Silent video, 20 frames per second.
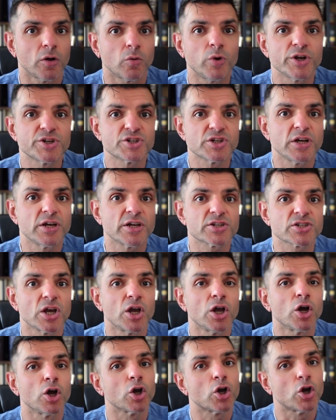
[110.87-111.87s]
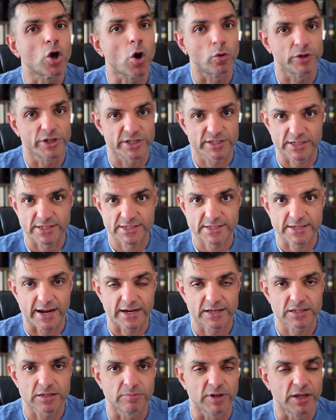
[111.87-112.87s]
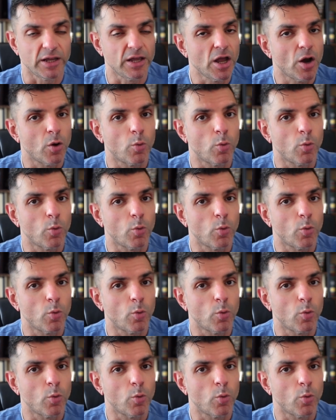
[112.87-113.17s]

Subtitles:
which is cholecystectomy.